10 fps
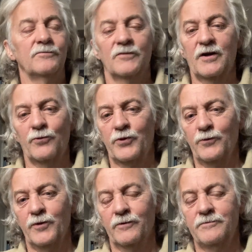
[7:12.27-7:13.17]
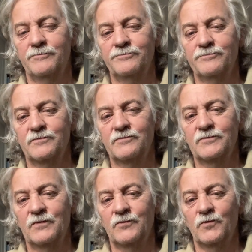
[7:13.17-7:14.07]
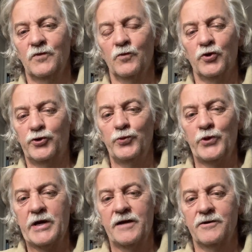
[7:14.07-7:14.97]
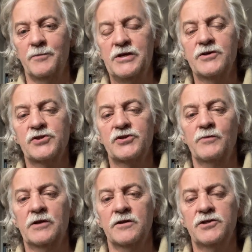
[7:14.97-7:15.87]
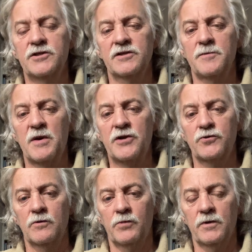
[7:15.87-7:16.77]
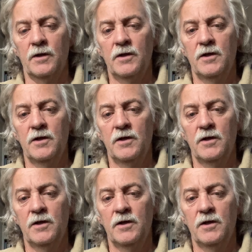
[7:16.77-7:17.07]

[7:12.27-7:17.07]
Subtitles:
I don't think we'll do that. I mean, this is something that's easily measurable.